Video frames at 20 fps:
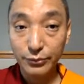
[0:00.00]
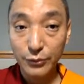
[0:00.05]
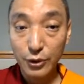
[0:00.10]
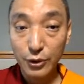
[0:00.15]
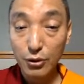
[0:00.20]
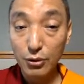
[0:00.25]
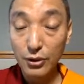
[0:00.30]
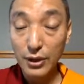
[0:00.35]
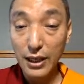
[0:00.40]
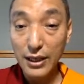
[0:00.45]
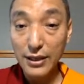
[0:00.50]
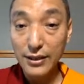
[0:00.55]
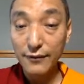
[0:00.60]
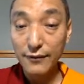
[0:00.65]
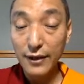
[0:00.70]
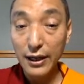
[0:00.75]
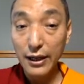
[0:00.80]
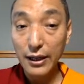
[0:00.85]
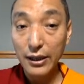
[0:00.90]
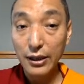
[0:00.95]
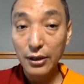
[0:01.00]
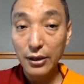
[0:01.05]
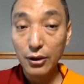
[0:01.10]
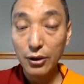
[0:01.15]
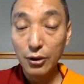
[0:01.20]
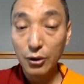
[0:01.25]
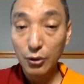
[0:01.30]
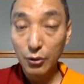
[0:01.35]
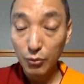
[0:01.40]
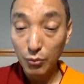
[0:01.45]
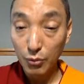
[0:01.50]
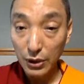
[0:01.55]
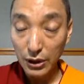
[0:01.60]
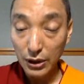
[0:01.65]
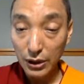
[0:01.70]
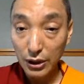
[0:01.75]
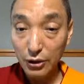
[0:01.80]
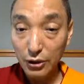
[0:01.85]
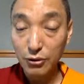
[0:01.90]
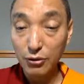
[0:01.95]
So that's why we
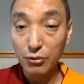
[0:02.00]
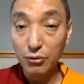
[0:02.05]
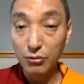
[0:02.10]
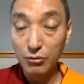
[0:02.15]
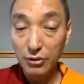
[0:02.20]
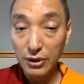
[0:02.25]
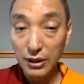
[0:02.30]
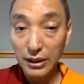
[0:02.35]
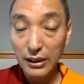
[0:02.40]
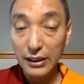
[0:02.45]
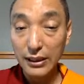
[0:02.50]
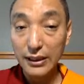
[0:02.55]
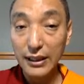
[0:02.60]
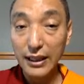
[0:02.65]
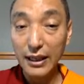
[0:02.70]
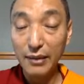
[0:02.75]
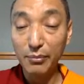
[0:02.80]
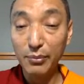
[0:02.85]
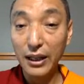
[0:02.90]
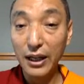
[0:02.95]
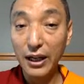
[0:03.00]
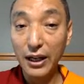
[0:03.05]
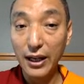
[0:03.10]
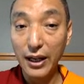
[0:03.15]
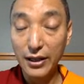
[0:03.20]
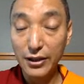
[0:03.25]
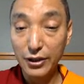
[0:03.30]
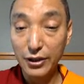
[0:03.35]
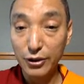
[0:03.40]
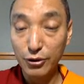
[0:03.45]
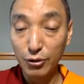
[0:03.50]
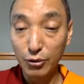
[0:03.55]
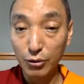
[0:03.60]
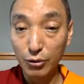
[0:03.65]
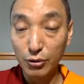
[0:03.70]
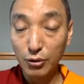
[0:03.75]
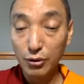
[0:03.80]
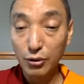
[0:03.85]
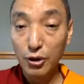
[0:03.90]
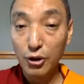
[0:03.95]
need to really apply
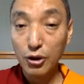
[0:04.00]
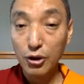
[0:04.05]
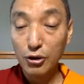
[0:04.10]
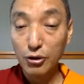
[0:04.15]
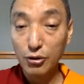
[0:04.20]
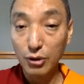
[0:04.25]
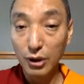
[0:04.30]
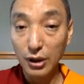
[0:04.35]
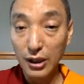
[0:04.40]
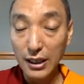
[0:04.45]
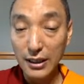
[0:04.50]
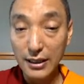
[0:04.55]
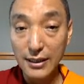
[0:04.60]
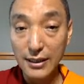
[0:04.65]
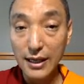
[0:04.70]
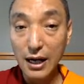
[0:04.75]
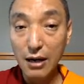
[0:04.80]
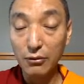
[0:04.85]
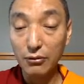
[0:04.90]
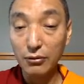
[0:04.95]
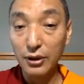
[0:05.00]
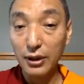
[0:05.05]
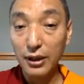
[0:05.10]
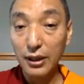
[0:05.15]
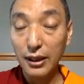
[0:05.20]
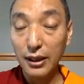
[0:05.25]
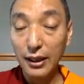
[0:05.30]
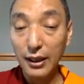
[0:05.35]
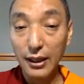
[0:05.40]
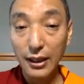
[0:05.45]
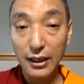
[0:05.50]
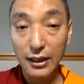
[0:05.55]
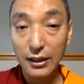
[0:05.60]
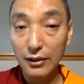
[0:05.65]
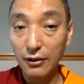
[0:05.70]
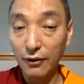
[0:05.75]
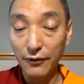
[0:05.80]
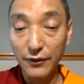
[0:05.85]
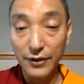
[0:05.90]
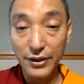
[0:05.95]
antidote to cut down any
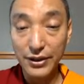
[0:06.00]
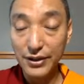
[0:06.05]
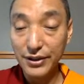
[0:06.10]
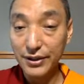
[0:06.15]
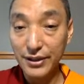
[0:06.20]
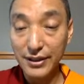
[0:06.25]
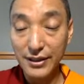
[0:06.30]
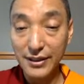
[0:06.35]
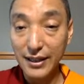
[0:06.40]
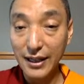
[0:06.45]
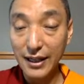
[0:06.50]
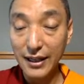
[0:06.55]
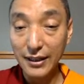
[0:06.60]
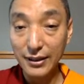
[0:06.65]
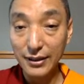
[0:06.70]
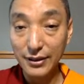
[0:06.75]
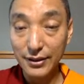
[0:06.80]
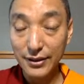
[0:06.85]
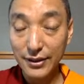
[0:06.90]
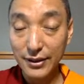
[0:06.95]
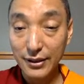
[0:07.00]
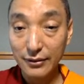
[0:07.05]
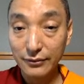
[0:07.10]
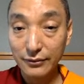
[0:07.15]
of these desires.